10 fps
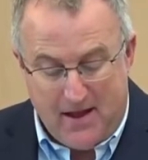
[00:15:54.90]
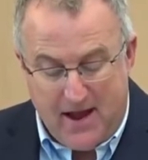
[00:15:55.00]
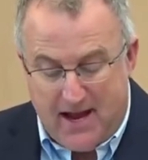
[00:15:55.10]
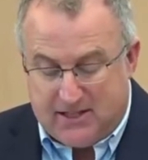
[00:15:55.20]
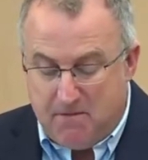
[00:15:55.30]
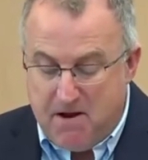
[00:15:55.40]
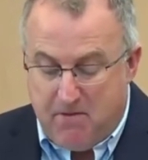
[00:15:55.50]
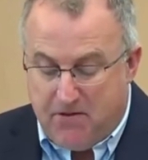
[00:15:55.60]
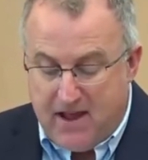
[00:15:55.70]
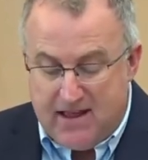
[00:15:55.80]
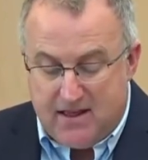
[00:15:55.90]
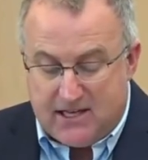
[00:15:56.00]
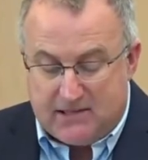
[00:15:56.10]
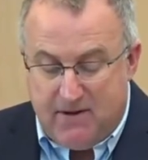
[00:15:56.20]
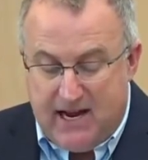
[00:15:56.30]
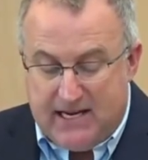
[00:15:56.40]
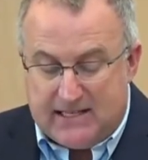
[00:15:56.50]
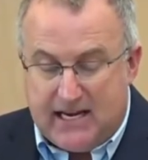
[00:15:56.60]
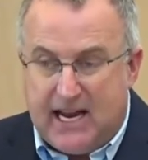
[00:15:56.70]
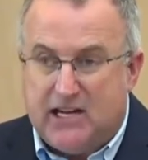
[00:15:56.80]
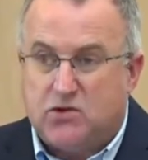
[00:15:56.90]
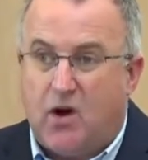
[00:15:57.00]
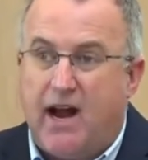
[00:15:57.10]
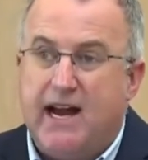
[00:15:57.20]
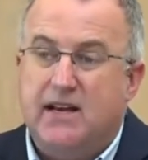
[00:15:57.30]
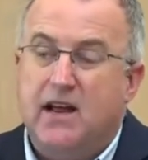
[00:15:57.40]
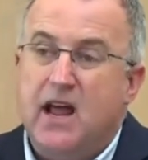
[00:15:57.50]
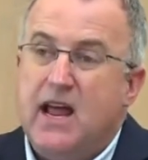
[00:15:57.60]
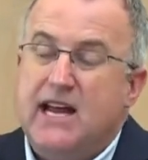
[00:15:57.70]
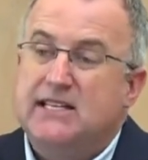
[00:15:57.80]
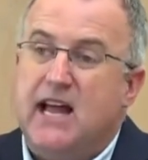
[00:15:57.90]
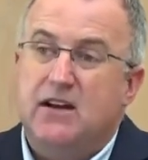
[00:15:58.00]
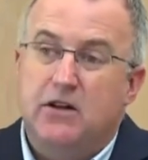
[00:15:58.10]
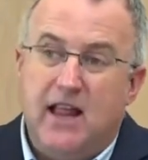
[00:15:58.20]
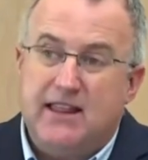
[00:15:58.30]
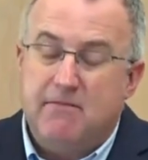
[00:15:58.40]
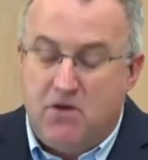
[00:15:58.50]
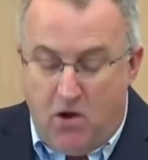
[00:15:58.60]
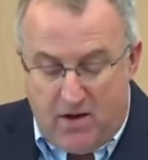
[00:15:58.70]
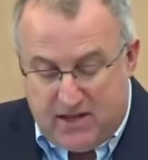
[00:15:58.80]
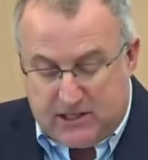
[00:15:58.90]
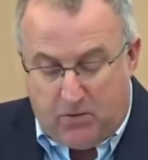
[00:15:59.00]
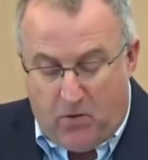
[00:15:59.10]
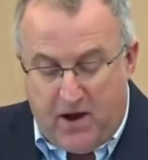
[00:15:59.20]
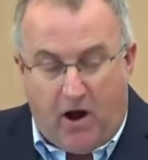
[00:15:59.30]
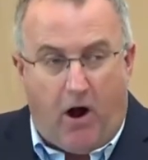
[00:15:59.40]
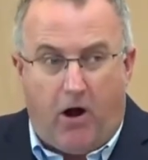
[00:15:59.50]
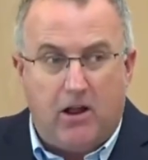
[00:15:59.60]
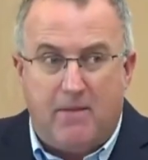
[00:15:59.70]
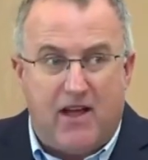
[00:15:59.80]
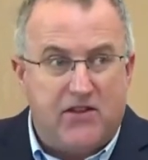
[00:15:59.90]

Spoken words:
And some people think that this means that he's not going to let them know at this point all about